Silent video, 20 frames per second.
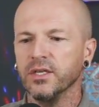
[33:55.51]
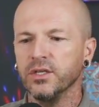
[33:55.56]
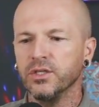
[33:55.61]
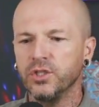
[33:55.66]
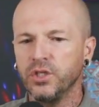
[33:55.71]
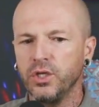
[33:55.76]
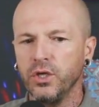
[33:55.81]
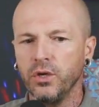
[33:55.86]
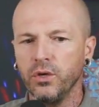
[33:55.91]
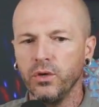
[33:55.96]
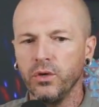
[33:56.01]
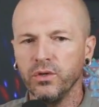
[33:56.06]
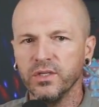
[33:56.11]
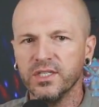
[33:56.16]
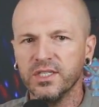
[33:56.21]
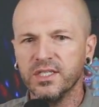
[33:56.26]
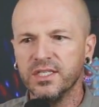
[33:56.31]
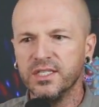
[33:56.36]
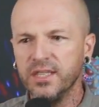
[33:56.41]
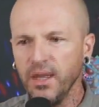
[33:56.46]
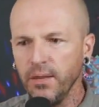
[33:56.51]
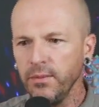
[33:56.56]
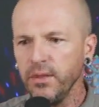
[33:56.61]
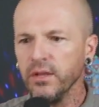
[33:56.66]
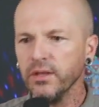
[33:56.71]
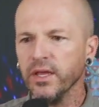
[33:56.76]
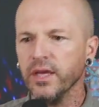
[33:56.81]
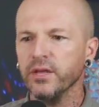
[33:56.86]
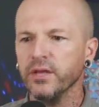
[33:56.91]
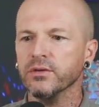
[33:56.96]
to
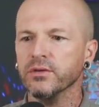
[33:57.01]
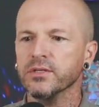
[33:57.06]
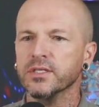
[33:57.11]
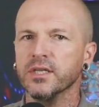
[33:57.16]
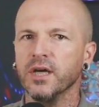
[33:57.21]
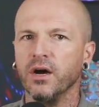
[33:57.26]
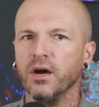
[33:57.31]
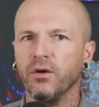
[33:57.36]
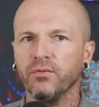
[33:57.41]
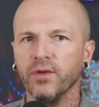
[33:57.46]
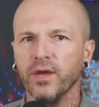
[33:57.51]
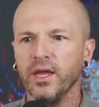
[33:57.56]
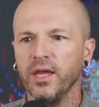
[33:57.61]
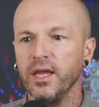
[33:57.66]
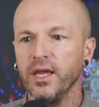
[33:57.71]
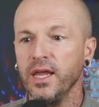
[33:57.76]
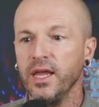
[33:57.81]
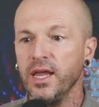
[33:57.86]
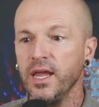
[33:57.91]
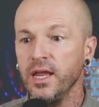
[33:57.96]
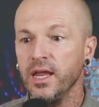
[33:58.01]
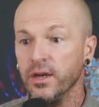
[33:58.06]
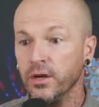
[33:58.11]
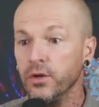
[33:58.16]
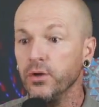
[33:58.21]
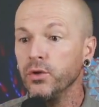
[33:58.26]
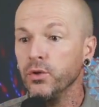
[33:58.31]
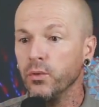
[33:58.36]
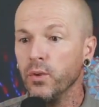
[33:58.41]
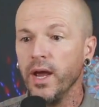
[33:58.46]
stimulate yourself in a
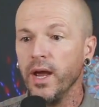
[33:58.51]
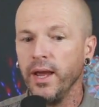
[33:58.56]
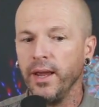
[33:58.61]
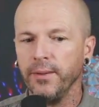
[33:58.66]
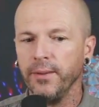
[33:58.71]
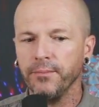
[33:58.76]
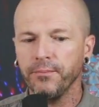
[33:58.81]
new way,